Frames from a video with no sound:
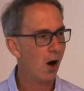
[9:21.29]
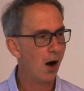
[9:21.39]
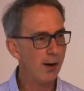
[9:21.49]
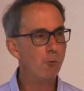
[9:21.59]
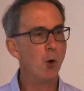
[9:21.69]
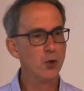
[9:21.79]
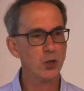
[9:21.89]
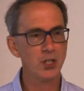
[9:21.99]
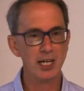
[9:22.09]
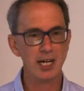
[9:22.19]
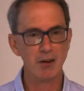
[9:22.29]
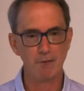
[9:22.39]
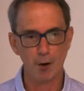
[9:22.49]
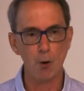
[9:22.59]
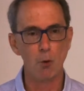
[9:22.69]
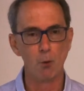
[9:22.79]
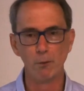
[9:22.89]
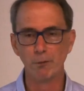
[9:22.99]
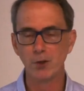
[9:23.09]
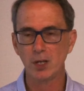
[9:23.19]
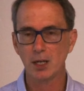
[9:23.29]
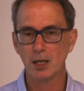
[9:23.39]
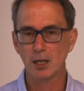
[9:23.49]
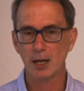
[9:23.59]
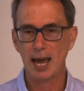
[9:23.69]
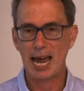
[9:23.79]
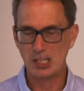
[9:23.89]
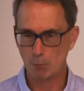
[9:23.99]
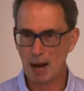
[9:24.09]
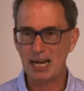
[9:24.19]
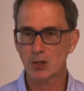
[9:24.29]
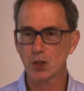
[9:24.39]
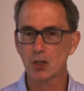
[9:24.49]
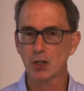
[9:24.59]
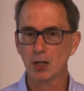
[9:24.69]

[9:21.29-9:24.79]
I wasn't involved as much